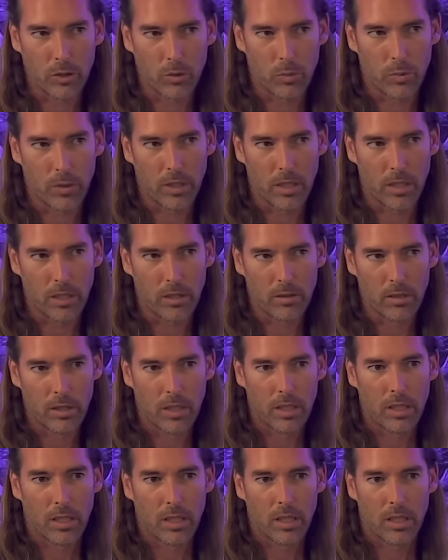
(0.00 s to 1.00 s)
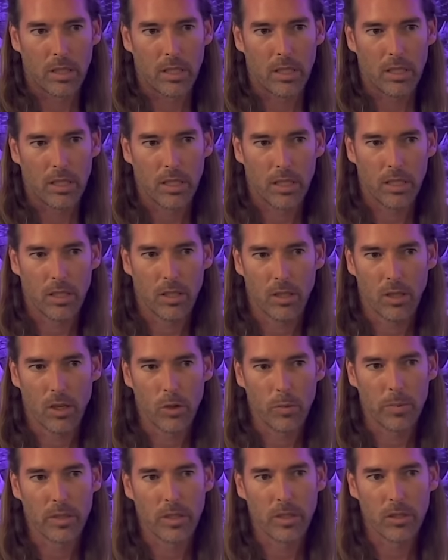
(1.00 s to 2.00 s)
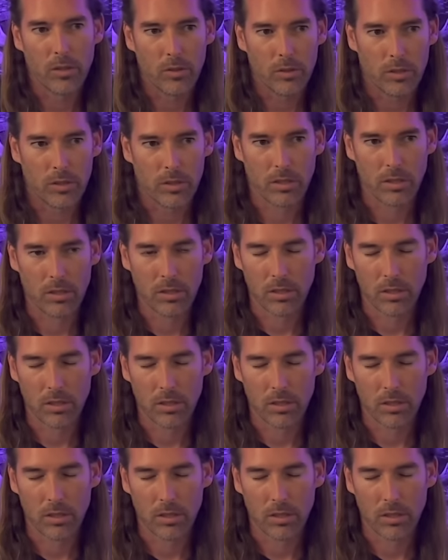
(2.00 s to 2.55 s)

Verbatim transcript: is when I'll open those,